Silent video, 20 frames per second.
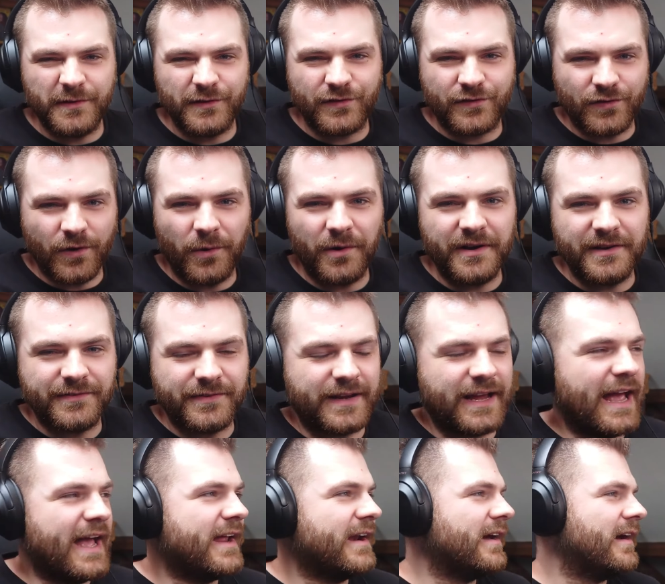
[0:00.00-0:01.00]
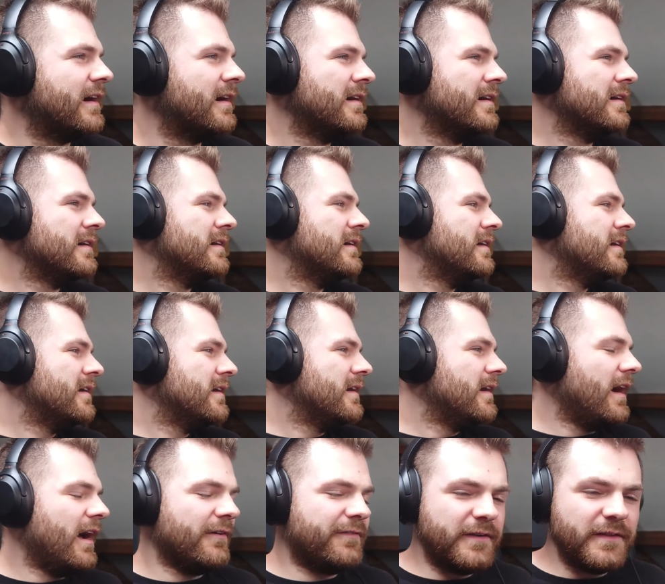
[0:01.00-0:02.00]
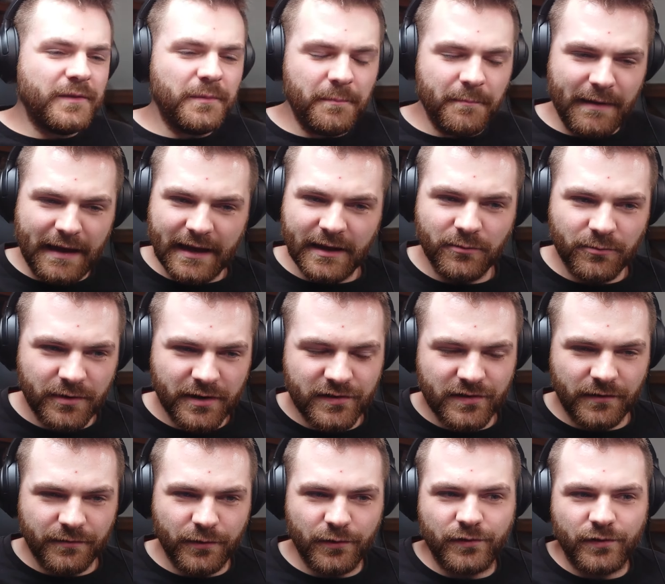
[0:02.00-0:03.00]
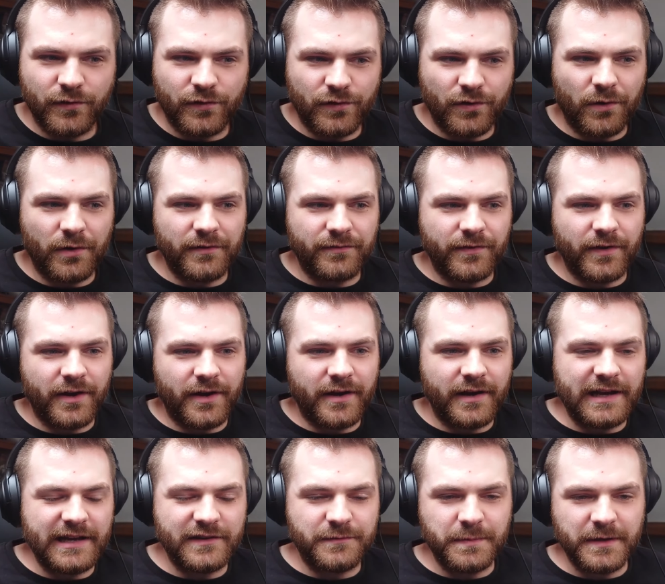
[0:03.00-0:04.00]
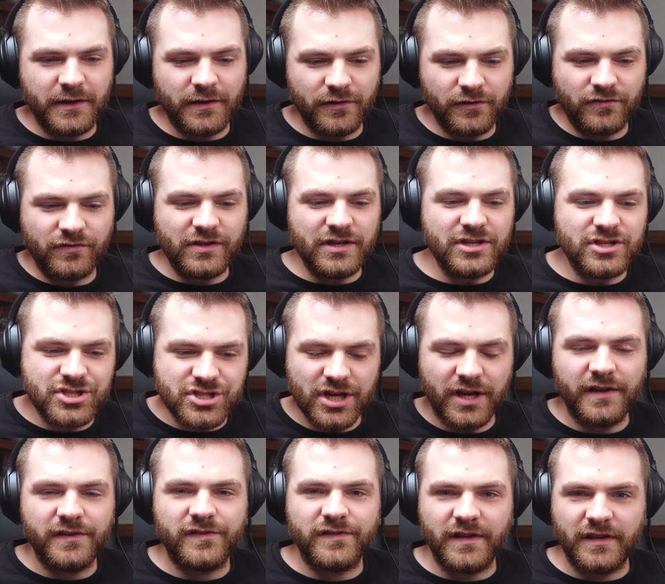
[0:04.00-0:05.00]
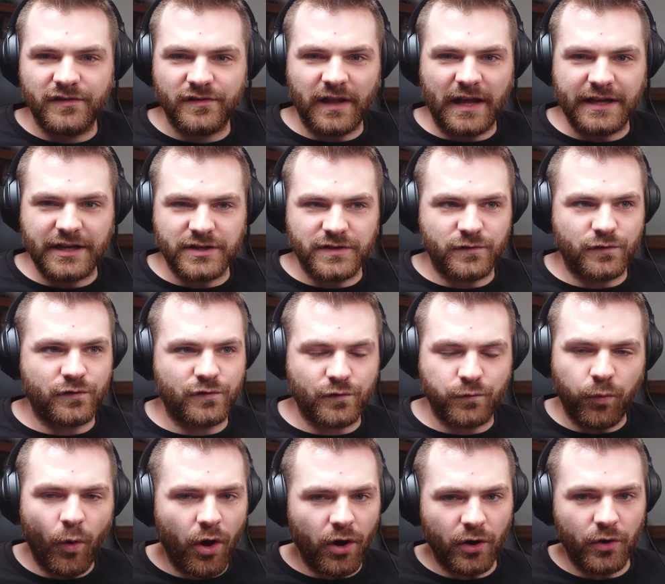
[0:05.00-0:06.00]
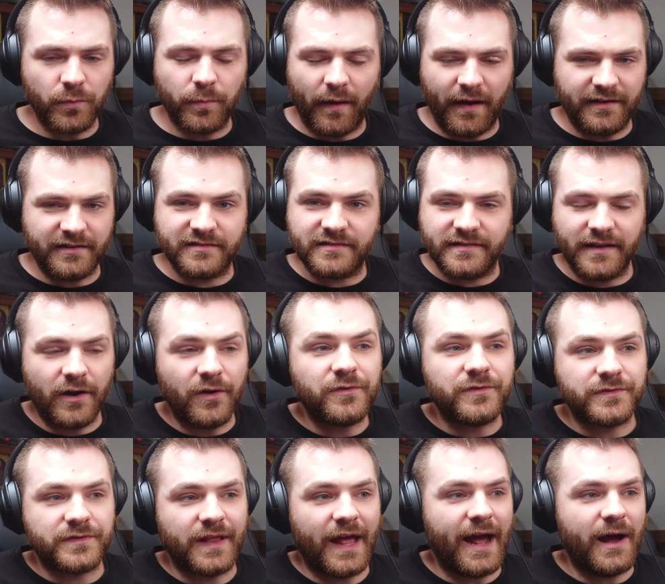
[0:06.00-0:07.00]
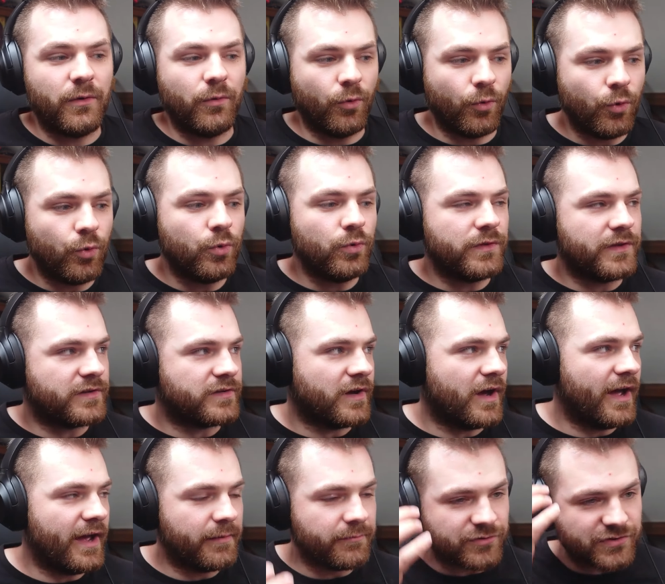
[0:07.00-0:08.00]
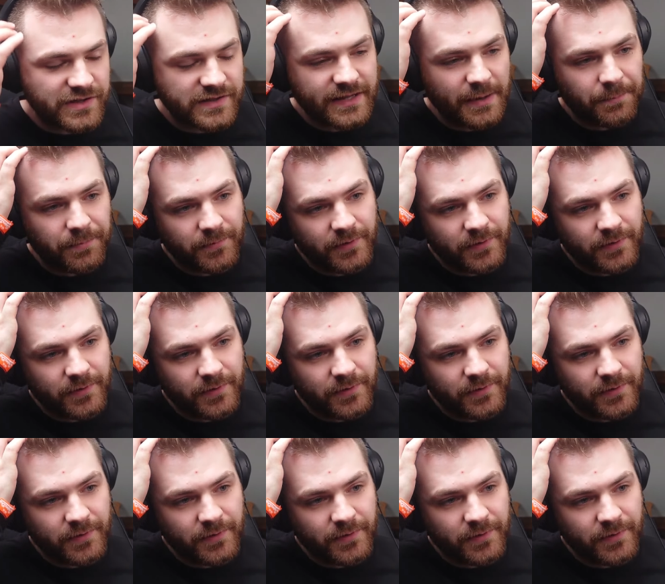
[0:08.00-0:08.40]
sorry for Kanna. I think the main reason I feel so sorry for her is because she just is like swallowed by self-doubt all the time. She